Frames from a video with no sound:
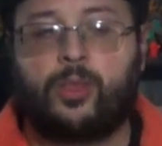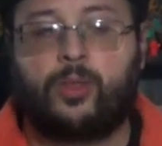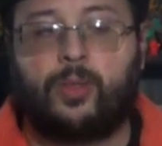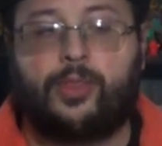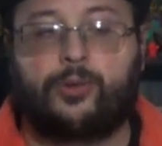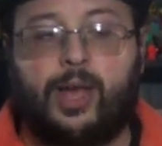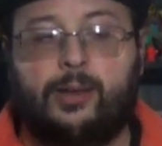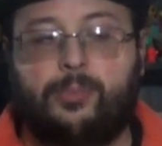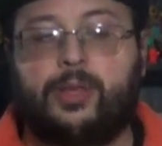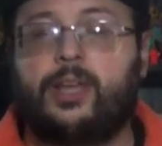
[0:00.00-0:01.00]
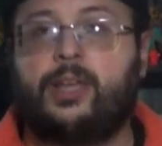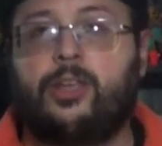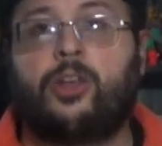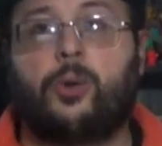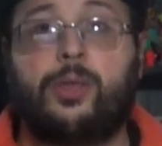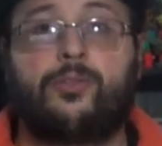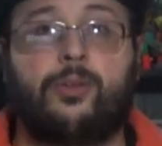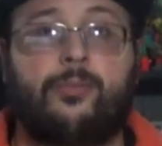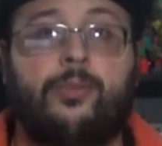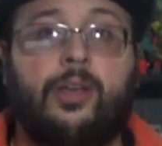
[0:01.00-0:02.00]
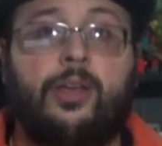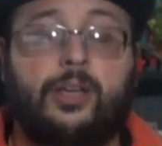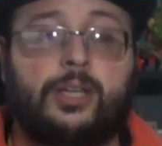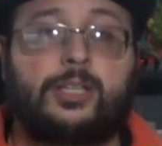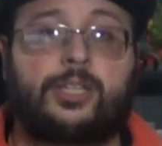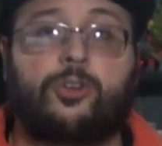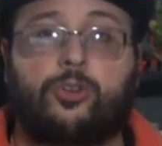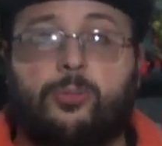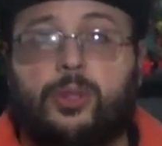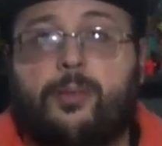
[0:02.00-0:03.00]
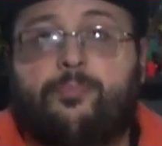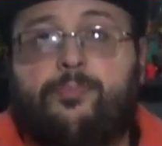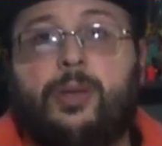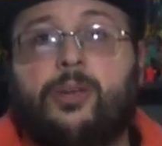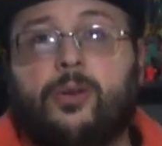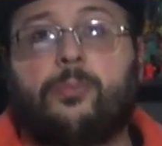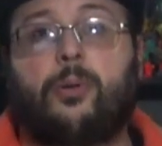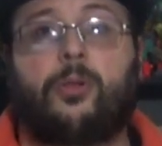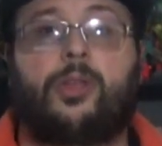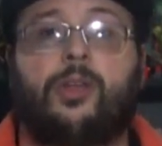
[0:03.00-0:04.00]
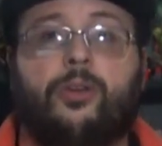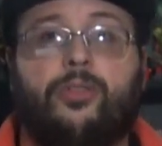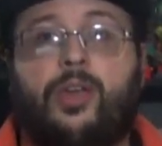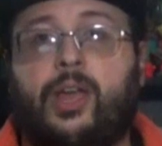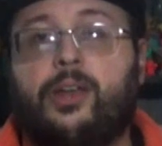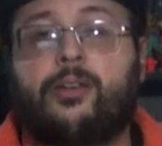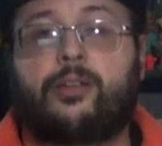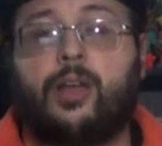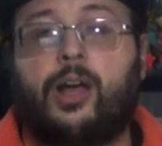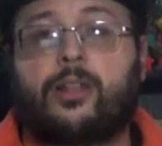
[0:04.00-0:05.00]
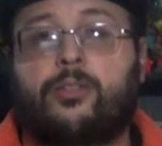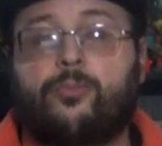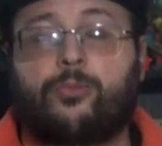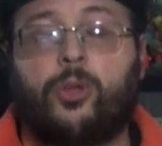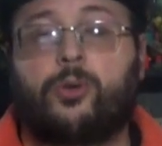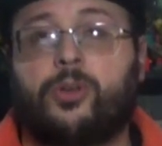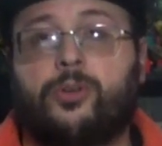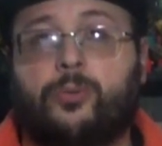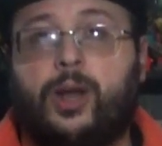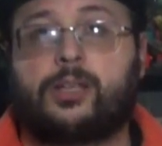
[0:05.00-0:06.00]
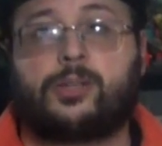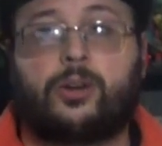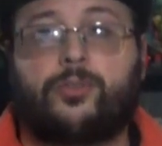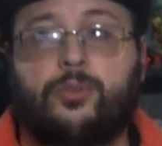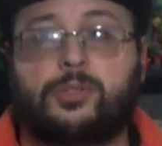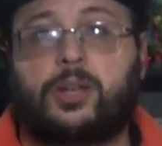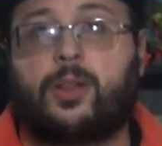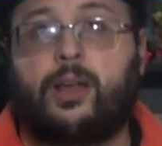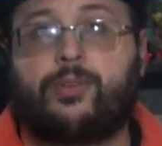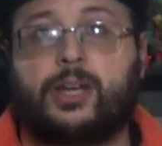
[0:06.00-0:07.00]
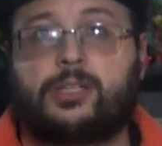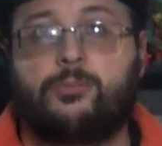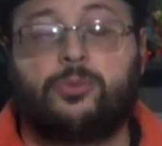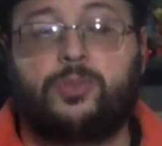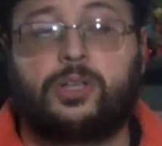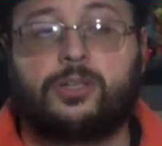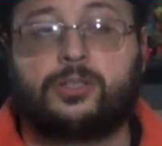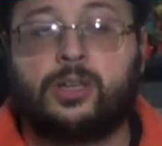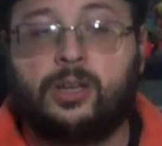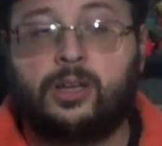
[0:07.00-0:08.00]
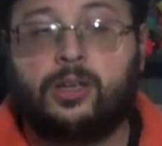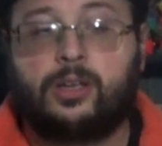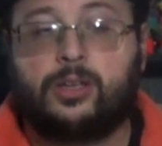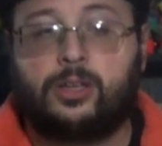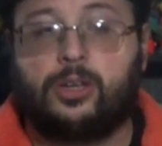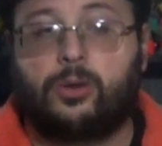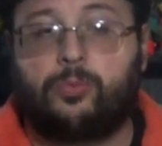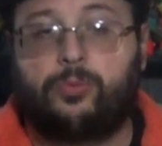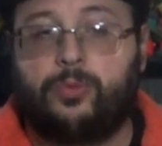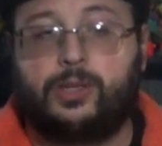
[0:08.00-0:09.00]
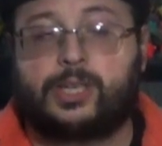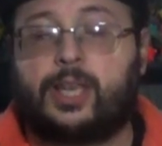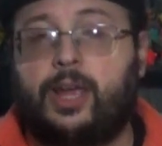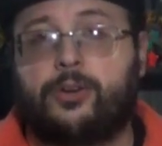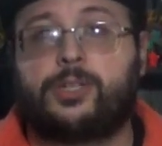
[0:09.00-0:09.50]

Leatherhead being, you know, even considerably bigger and bulkier than Toka and Braz are if he was in a live-action movie, because, you know, he's a gator,